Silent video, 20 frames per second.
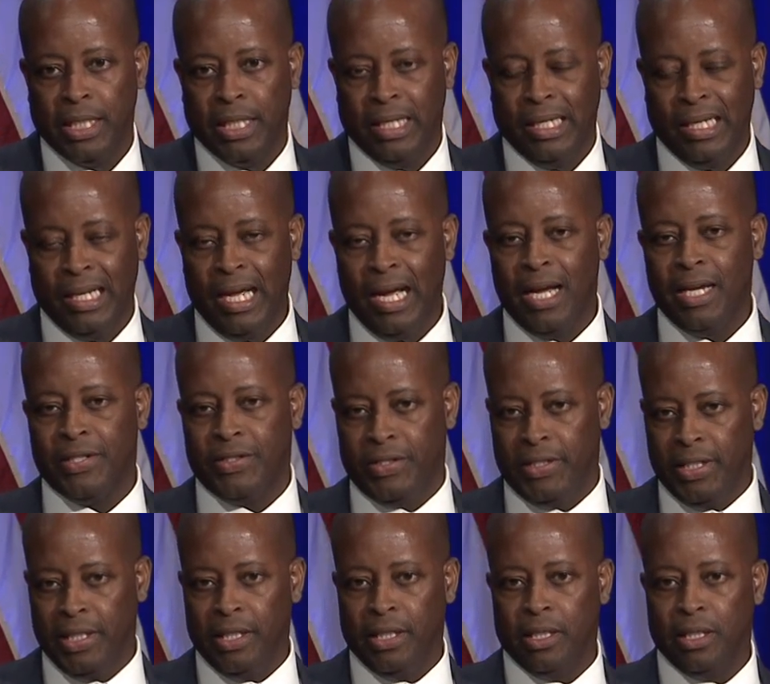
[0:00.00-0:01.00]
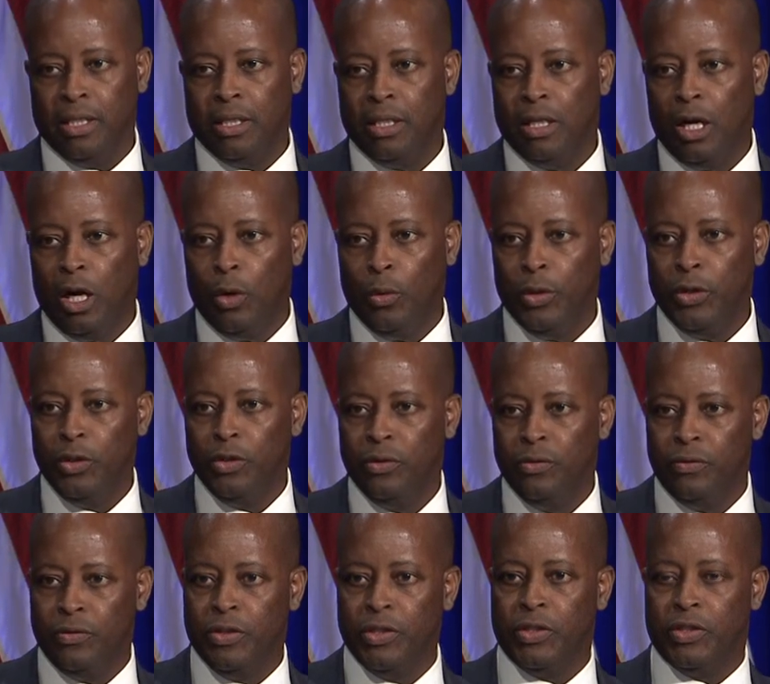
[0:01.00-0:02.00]
last year, Howard
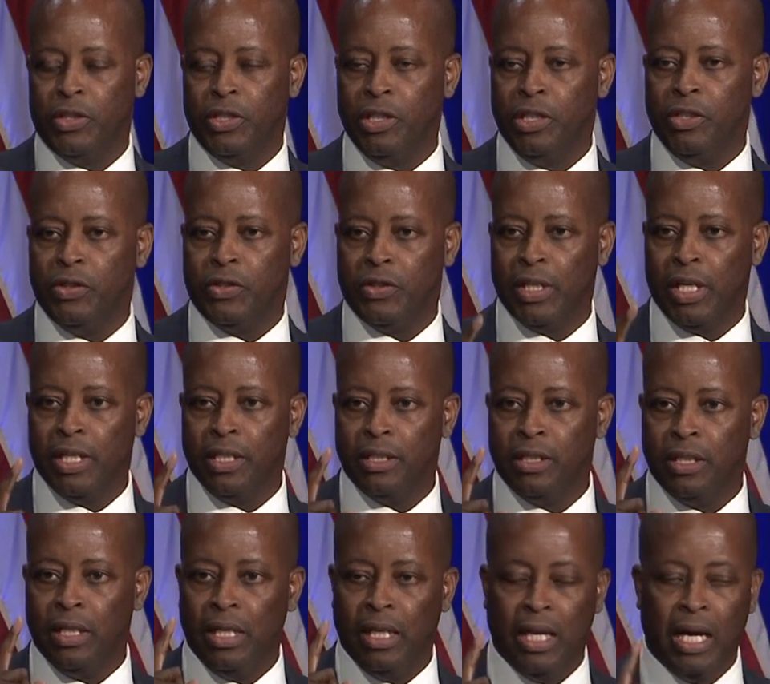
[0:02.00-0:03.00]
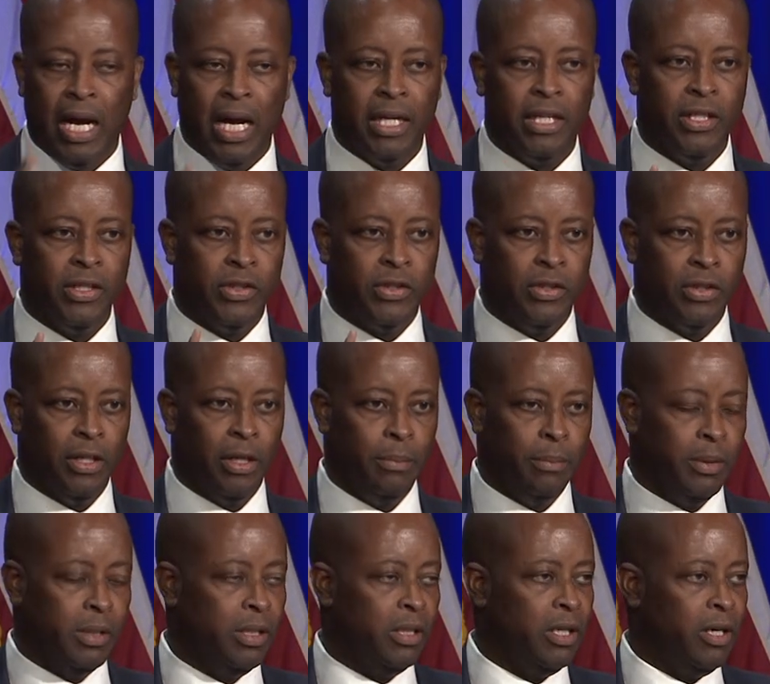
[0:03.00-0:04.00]
University sent the largest
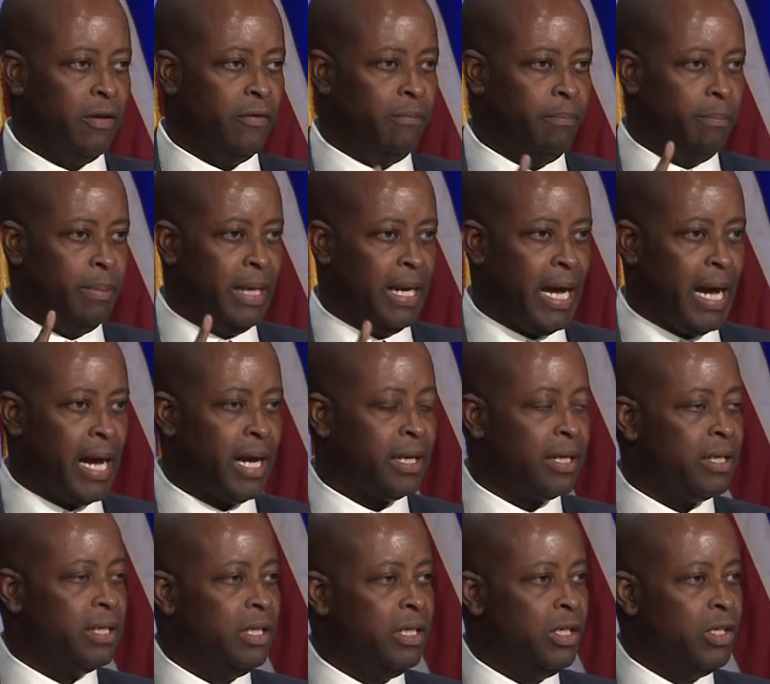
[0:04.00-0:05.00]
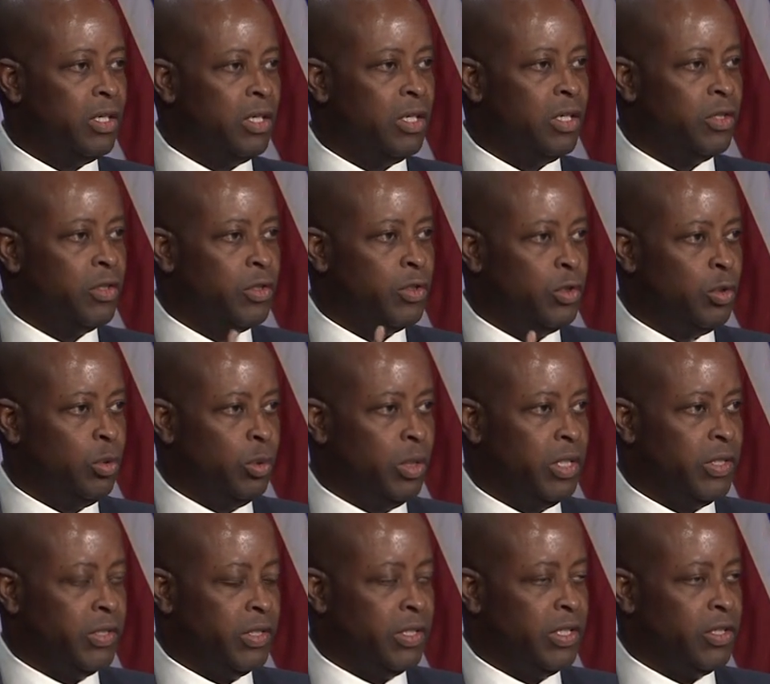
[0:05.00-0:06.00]
number of black
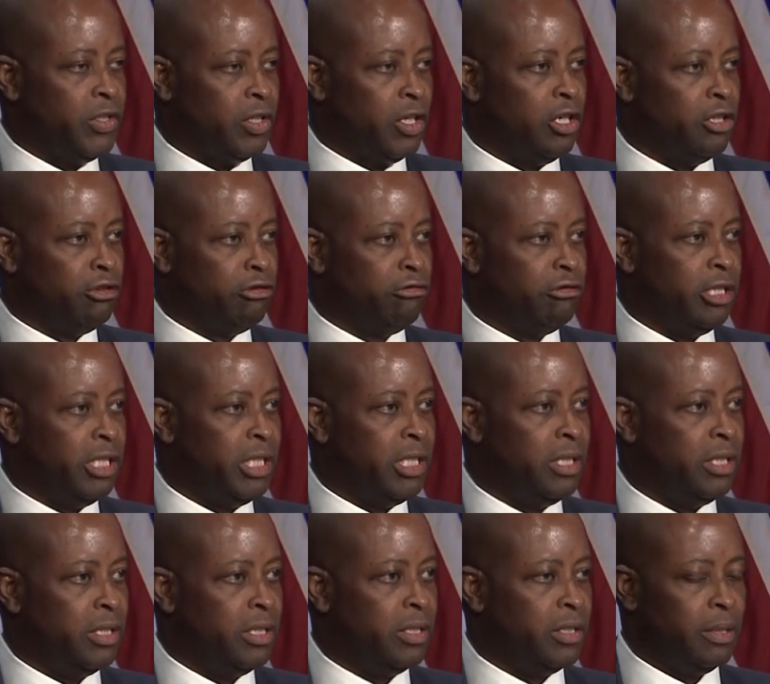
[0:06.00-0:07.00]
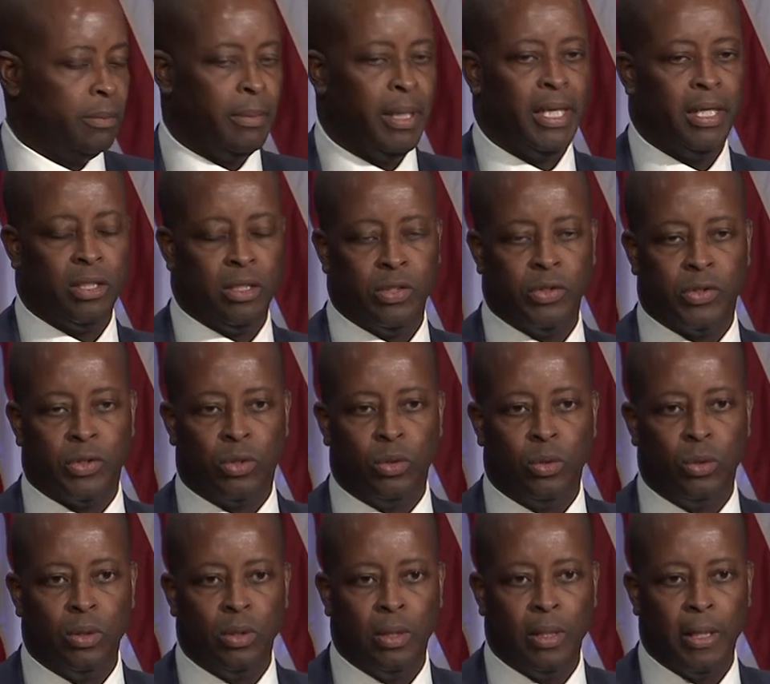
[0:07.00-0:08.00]
students in this country to medical school.